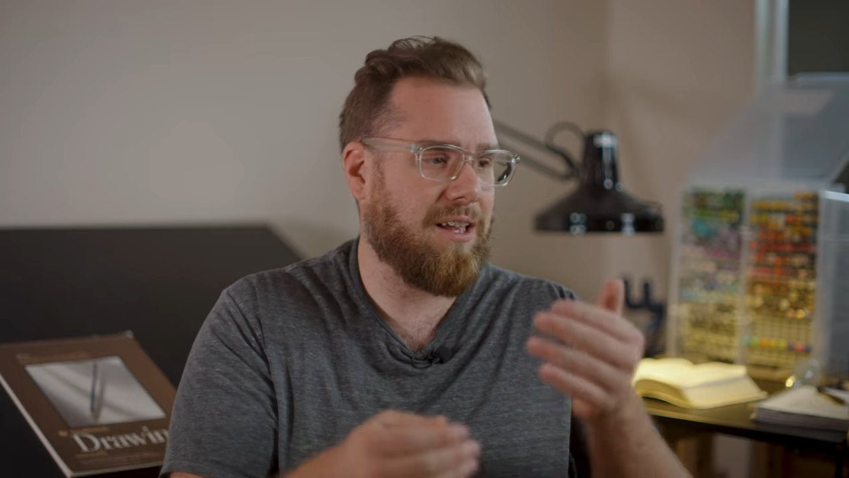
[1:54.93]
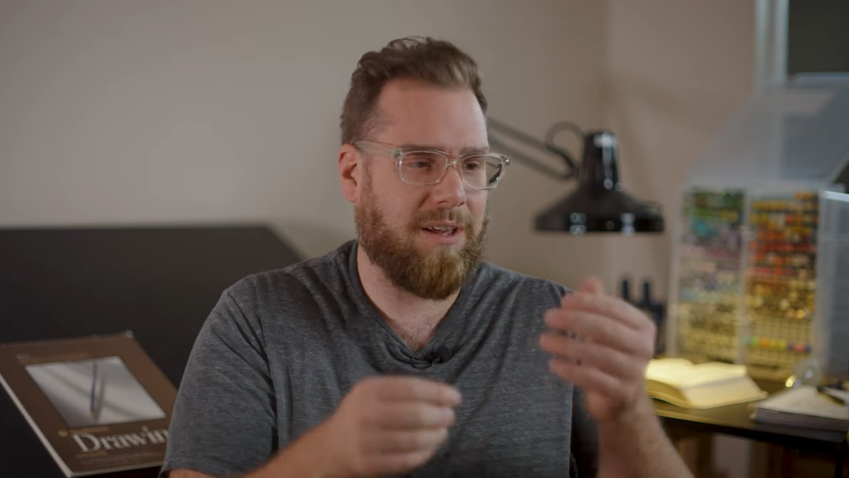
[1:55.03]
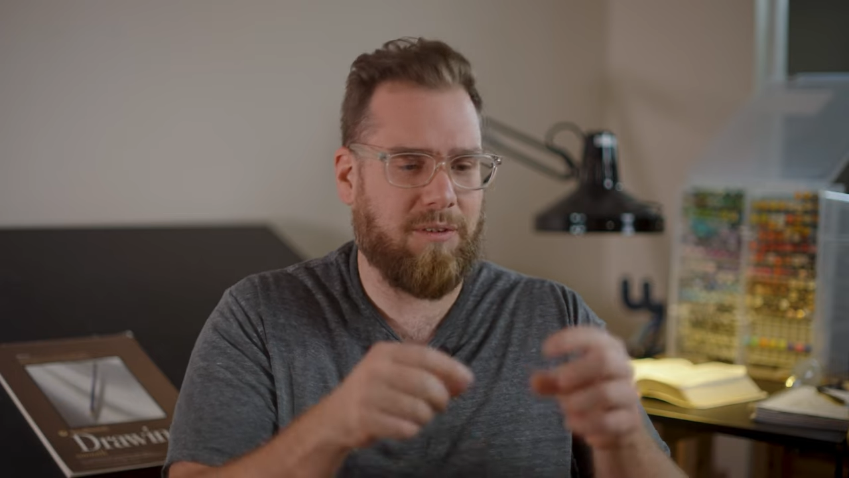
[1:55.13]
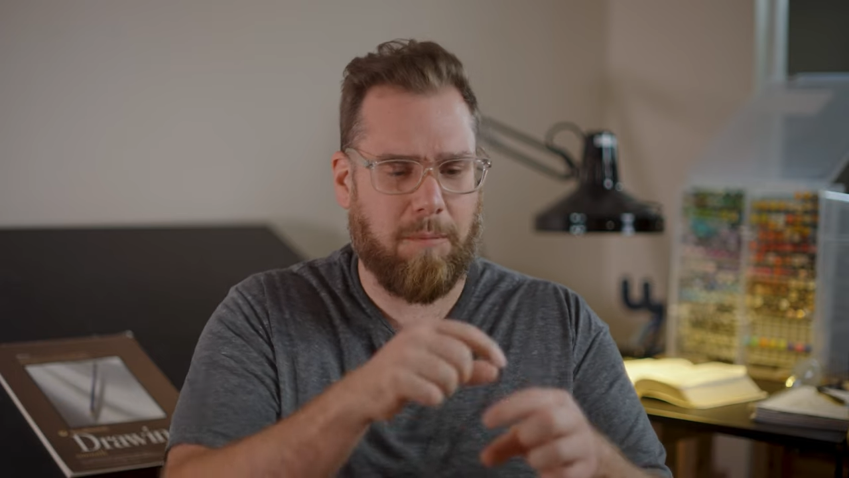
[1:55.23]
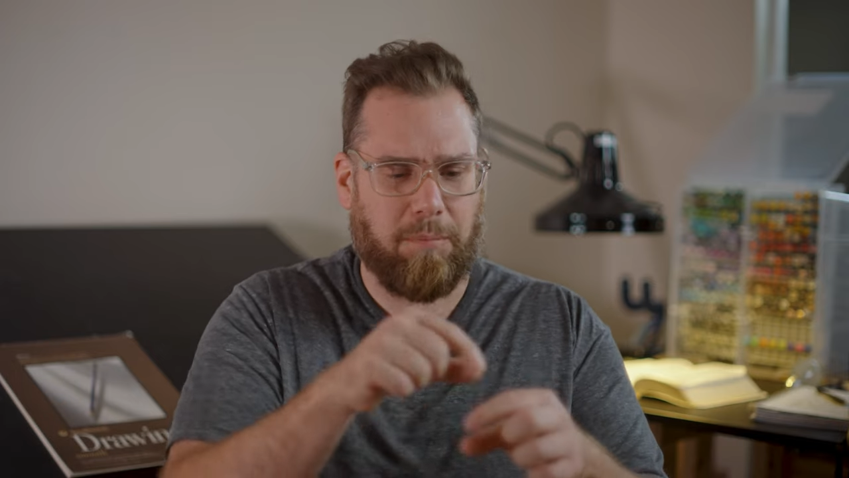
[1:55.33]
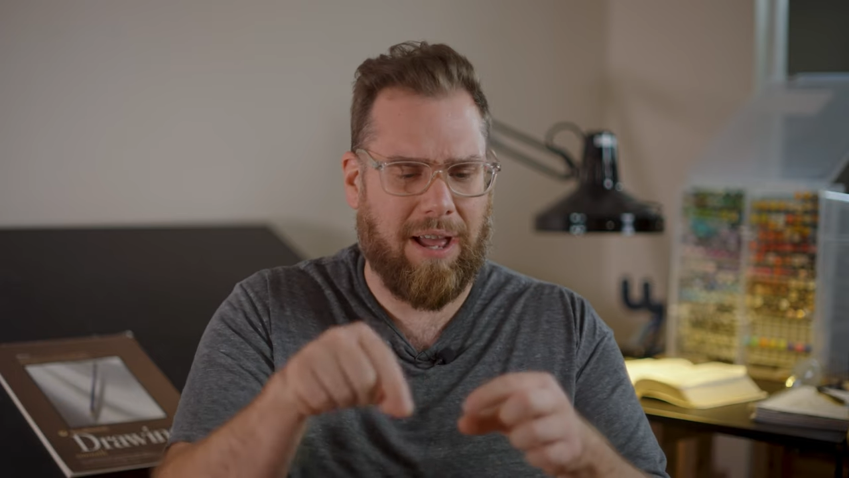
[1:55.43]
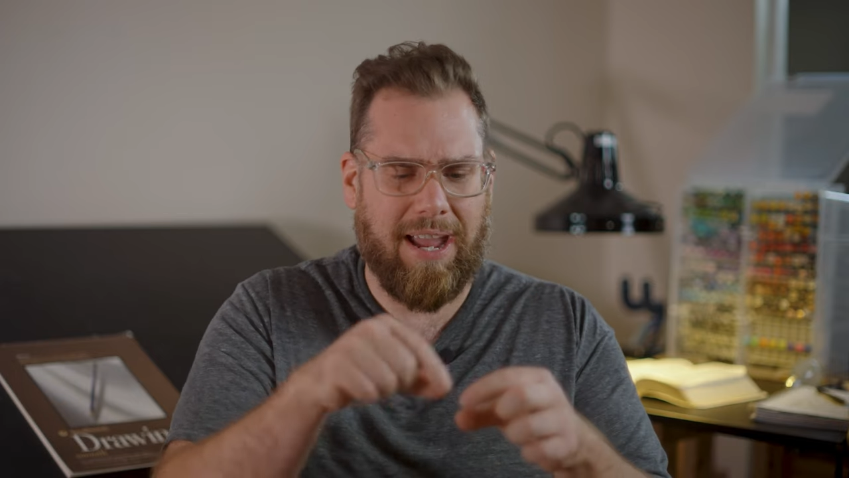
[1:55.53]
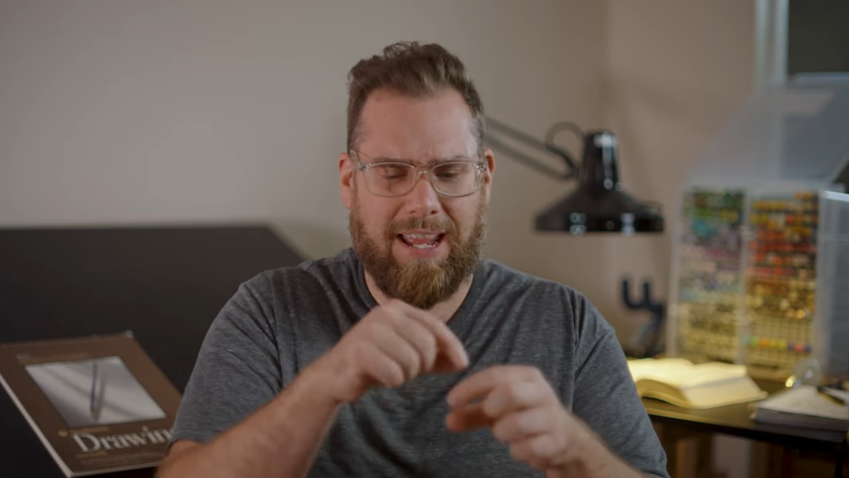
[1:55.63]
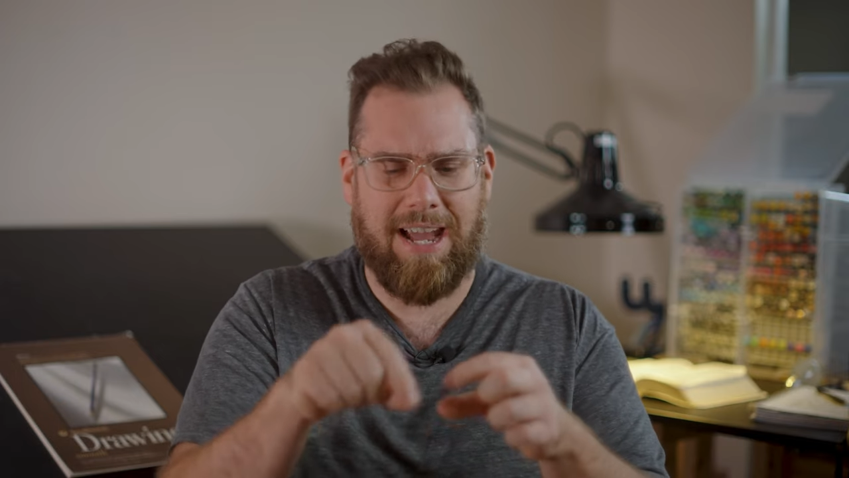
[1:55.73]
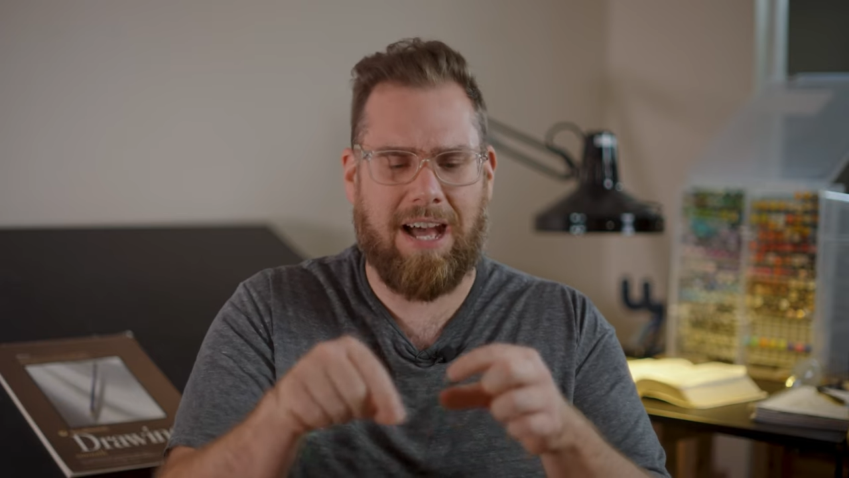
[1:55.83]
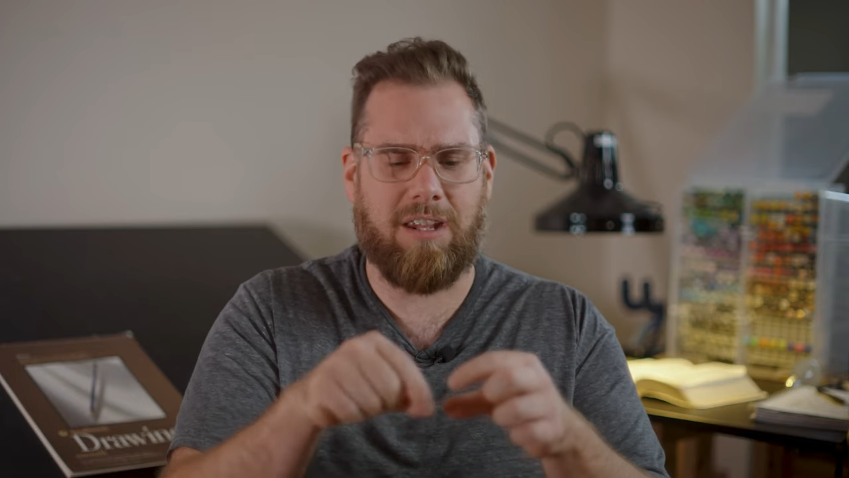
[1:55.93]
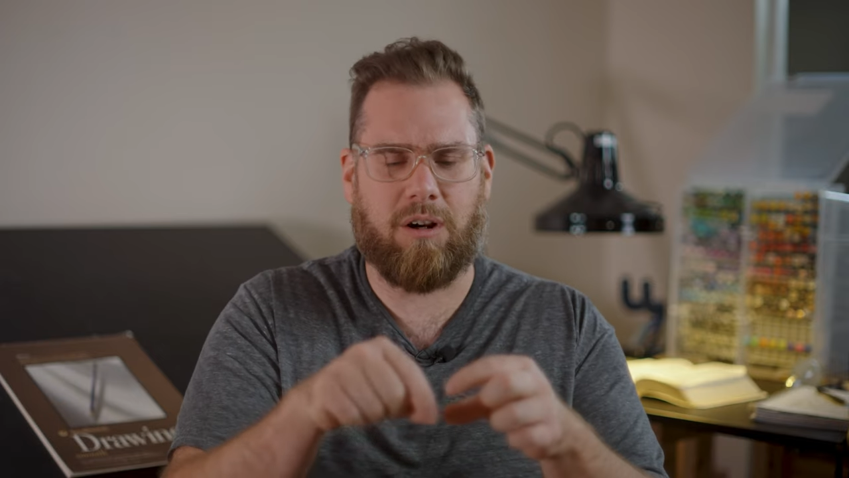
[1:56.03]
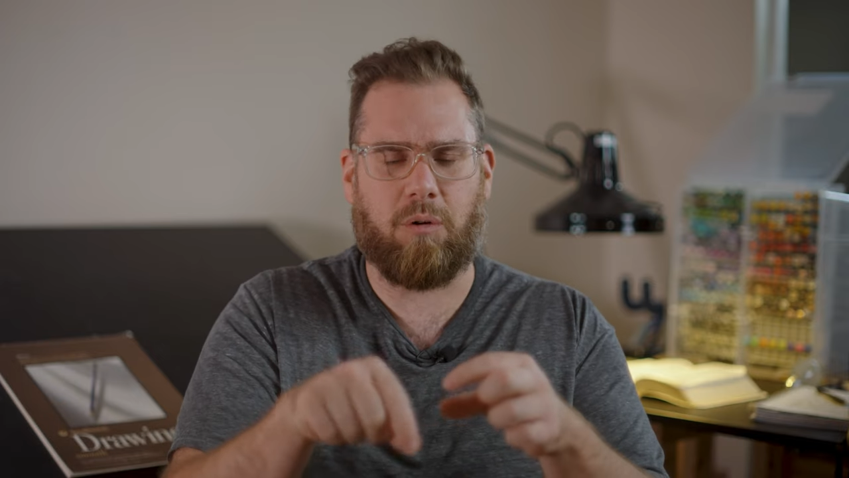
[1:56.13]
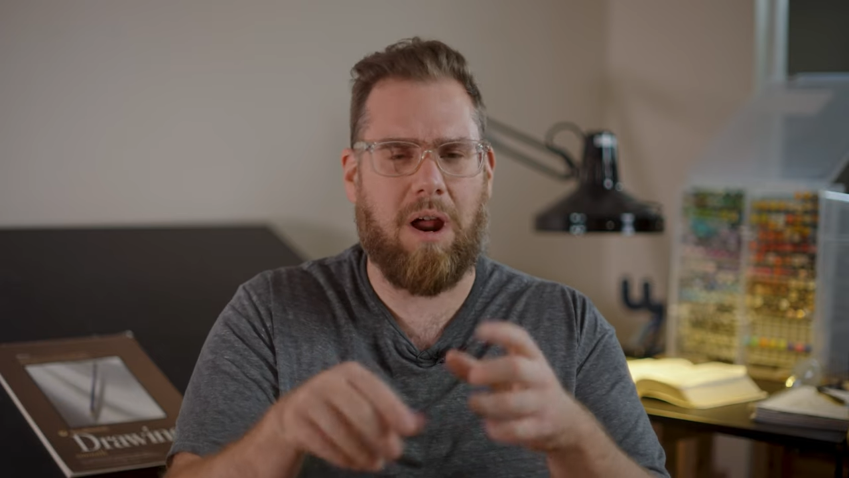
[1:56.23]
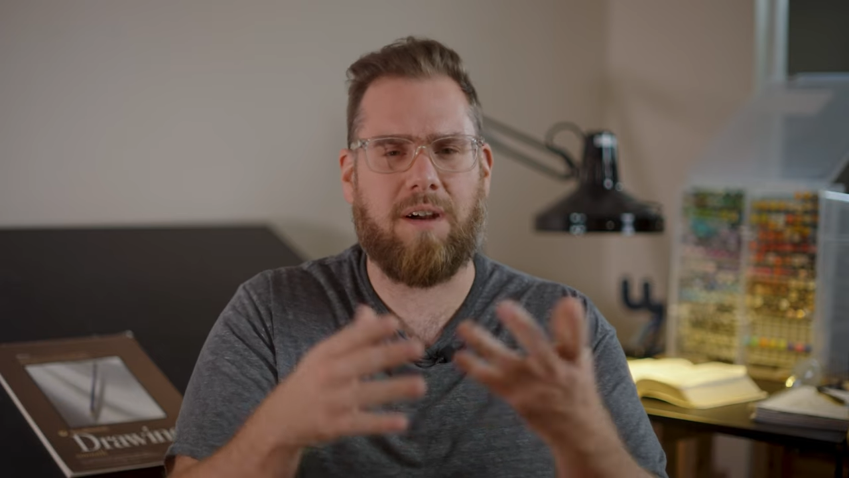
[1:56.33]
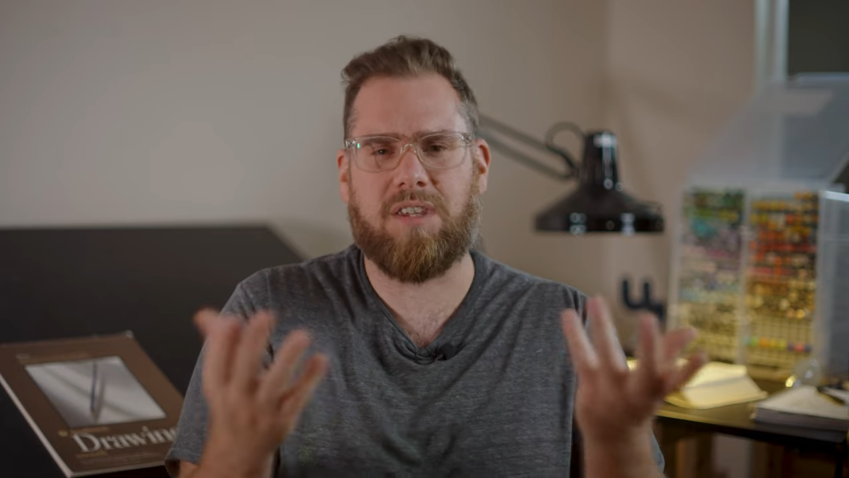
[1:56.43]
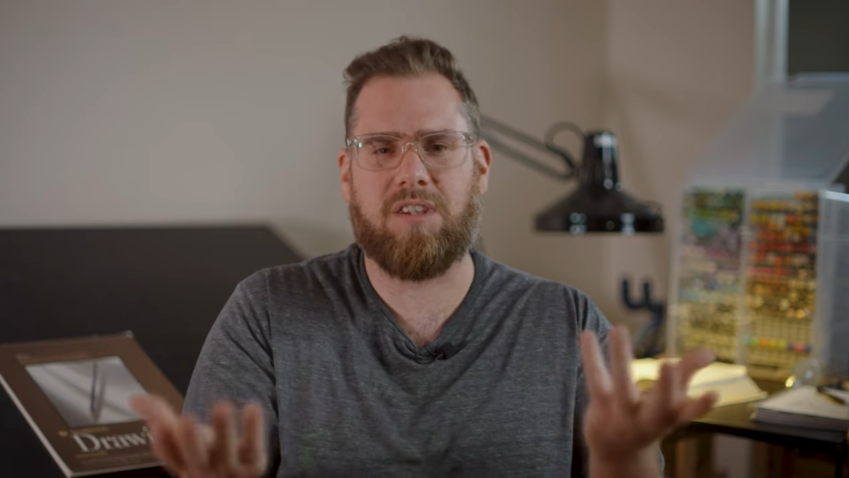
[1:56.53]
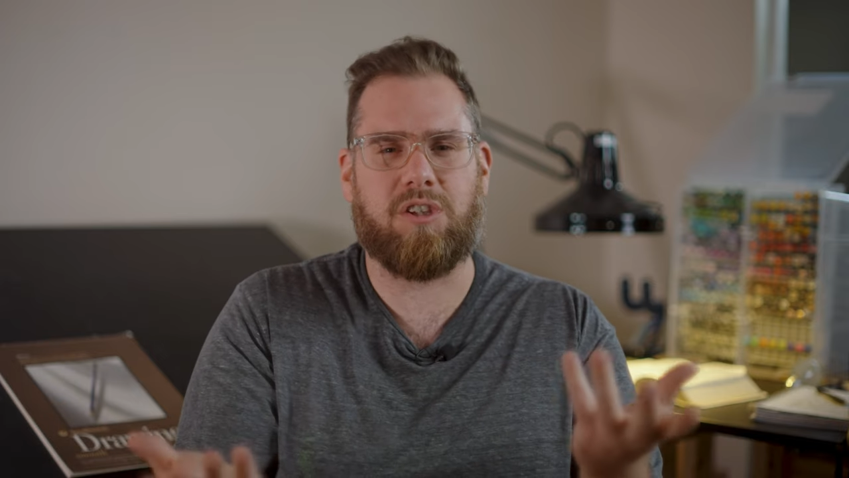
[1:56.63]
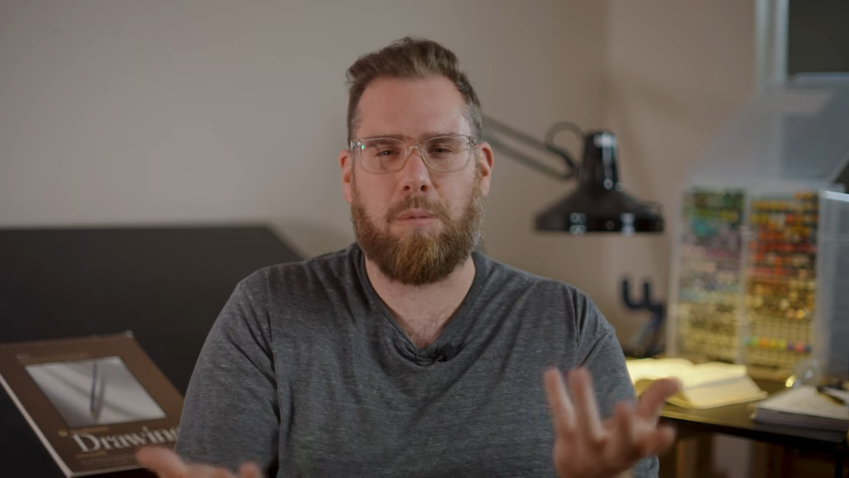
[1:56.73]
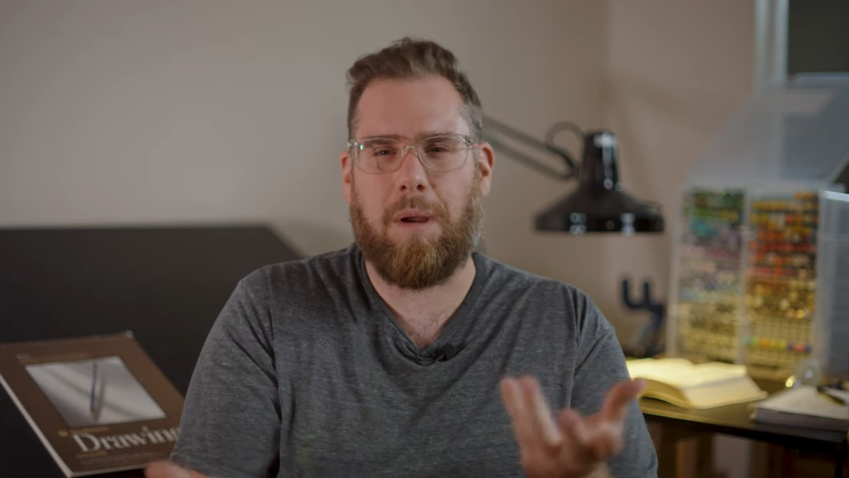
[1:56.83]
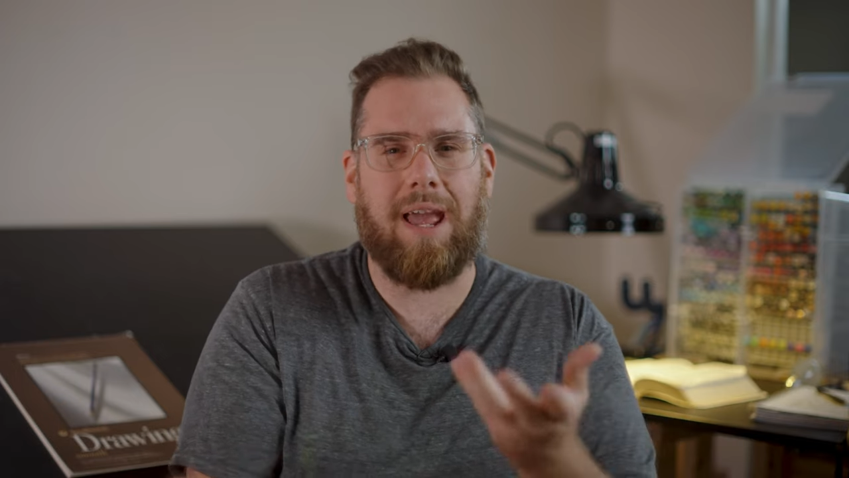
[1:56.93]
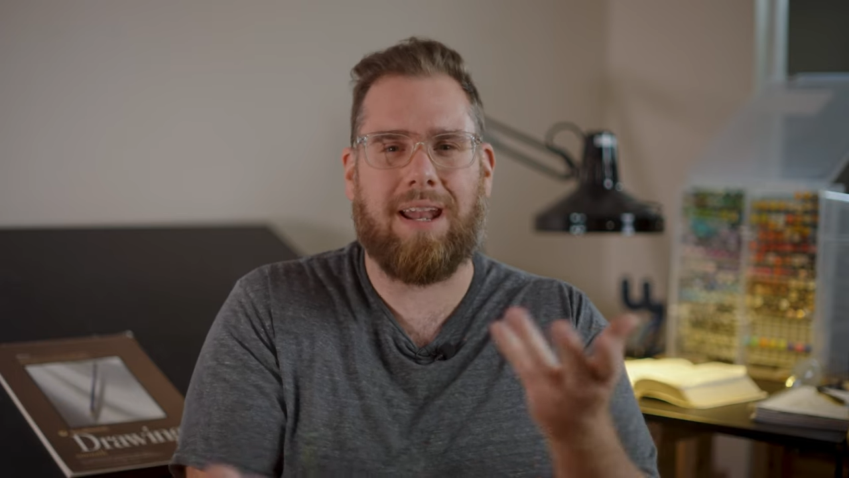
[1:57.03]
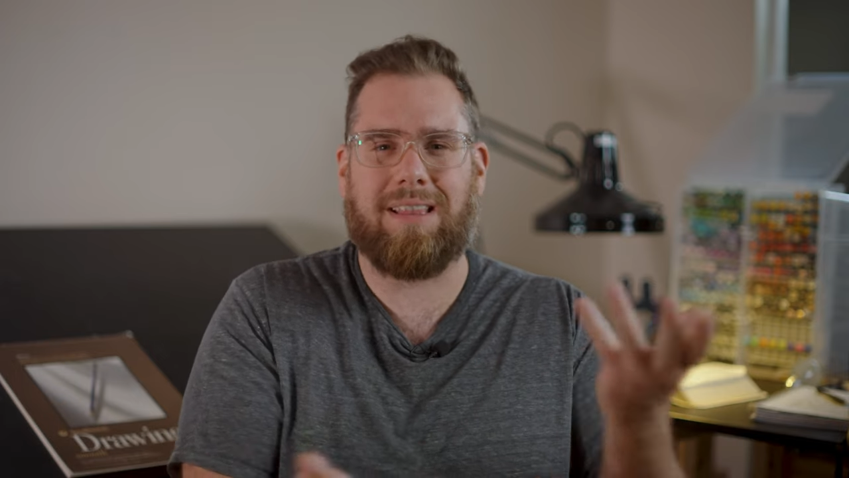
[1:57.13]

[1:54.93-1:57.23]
Even the blade on the carafe says Japan.